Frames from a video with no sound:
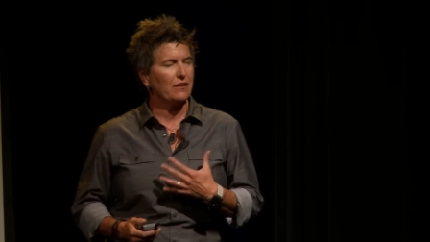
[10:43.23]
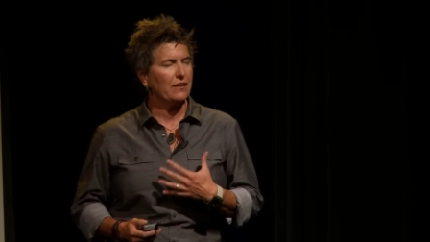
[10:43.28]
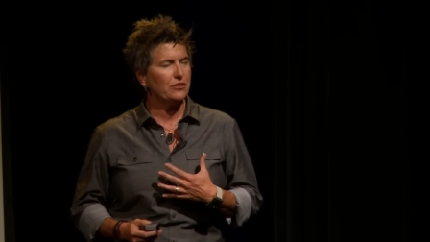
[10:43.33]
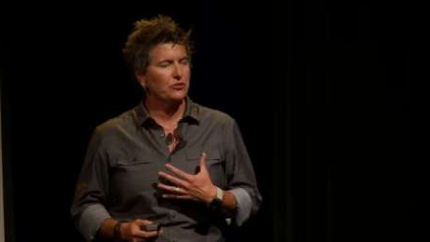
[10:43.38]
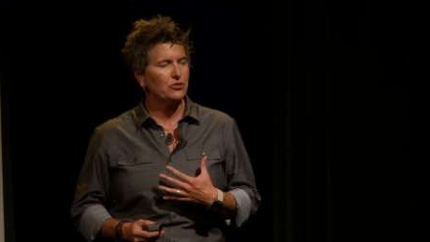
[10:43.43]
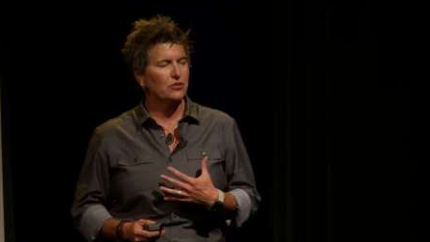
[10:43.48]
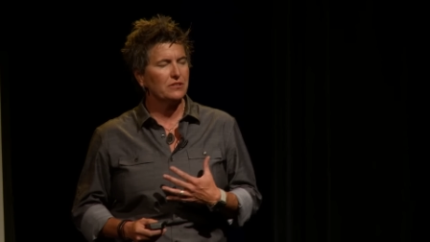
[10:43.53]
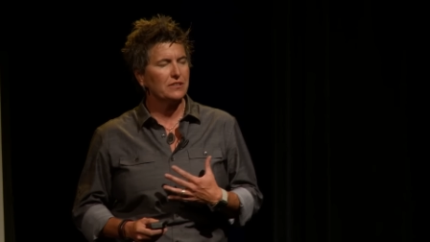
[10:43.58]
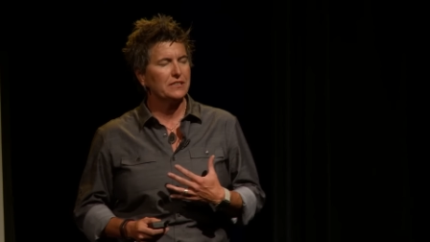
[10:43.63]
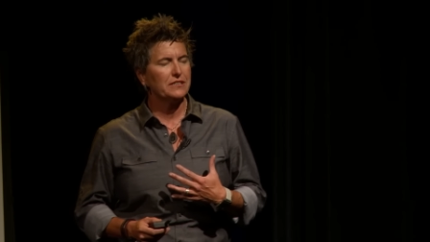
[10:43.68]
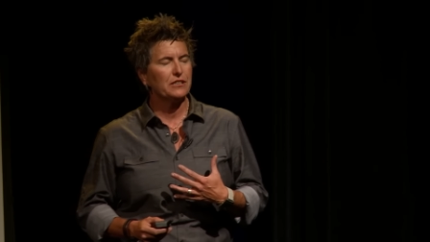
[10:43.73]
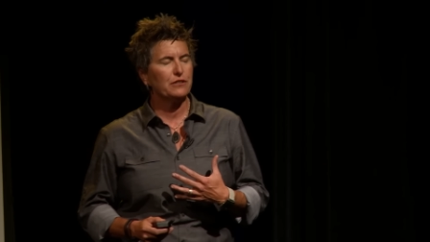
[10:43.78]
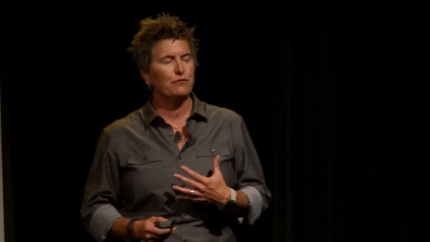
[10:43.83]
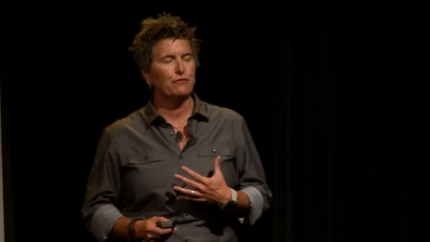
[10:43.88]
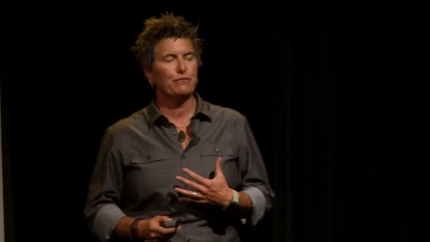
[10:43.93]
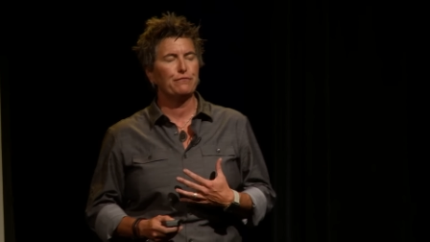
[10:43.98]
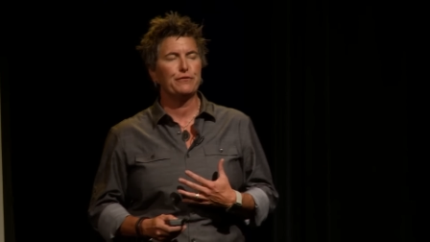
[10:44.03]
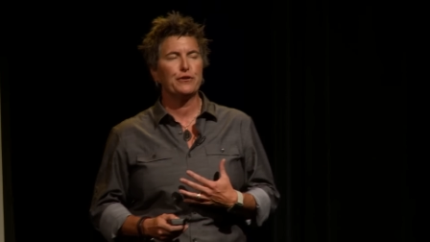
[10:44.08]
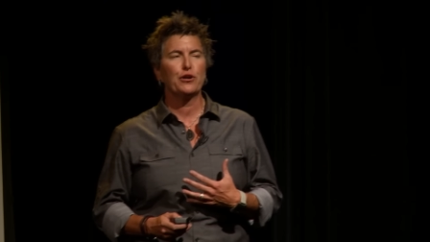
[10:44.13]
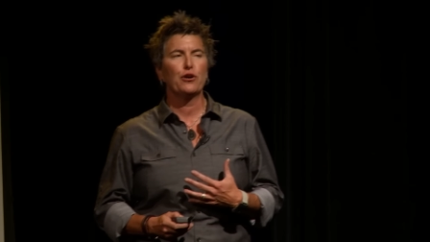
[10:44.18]
I certainly
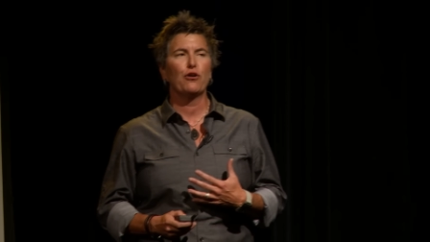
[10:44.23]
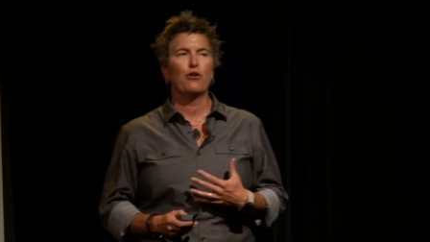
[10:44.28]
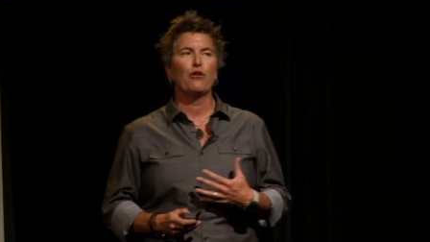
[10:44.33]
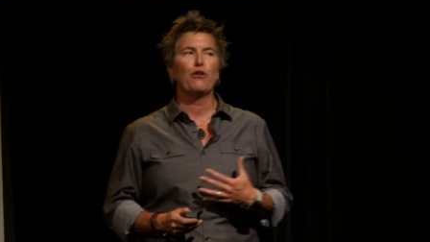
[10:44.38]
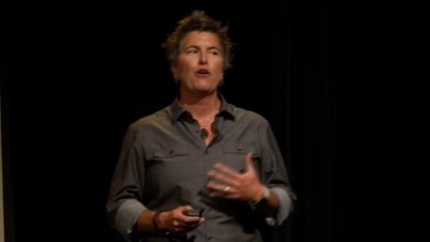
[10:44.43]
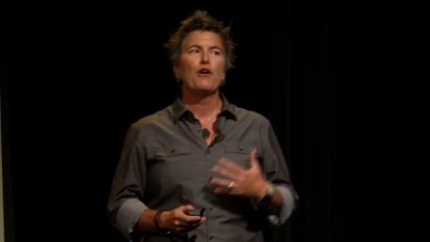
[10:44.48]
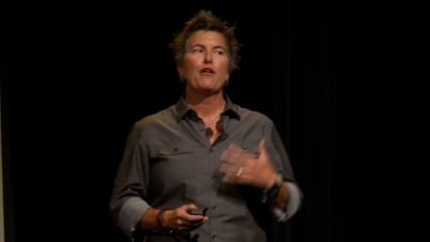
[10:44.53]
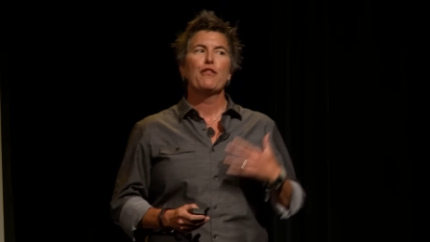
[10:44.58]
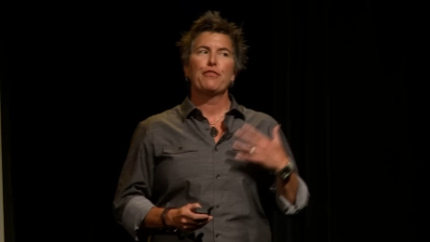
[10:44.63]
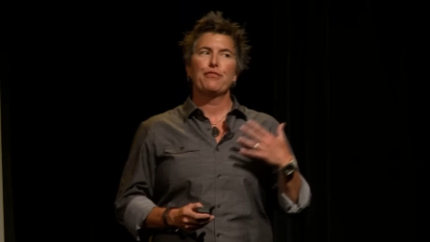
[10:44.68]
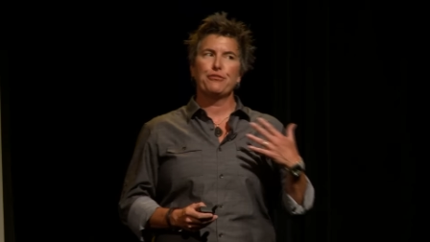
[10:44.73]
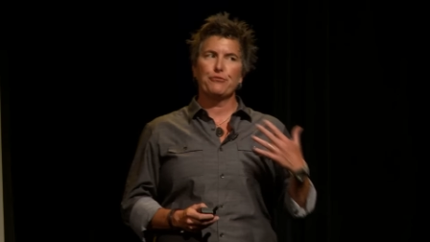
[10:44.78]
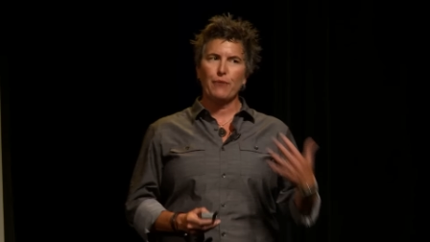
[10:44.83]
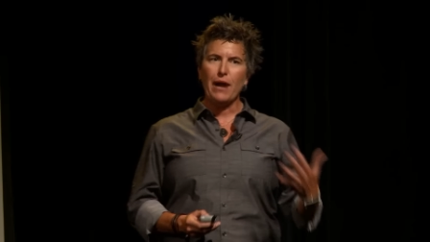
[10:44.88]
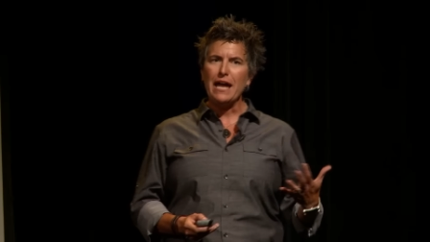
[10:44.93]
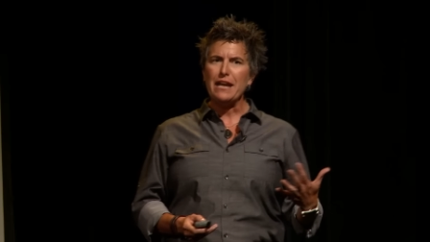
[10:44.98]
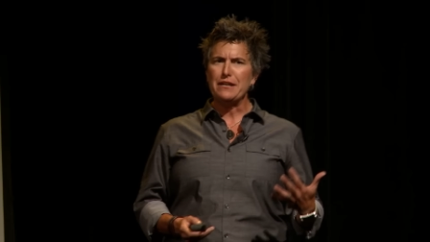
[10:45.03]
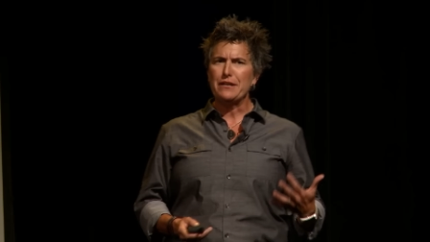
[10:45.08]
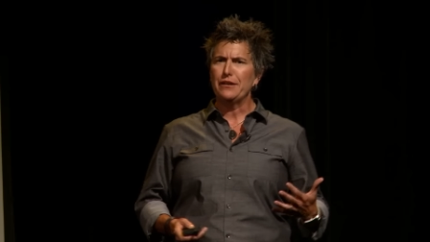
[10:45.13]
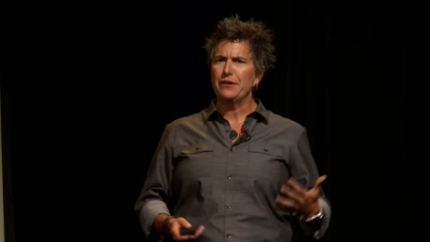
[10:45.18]
didn't feel
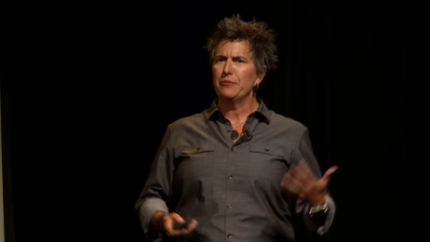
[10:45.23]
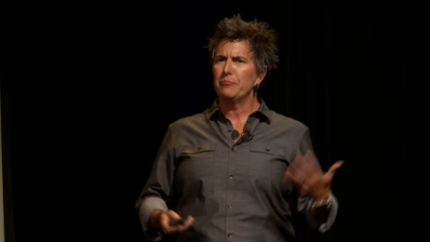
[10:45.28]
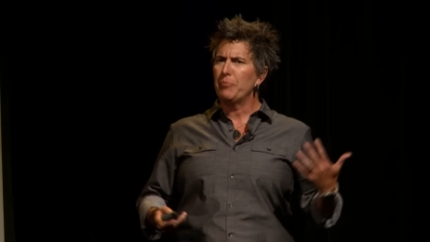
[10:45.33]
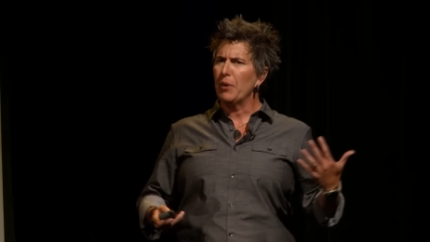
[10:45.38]
threatened,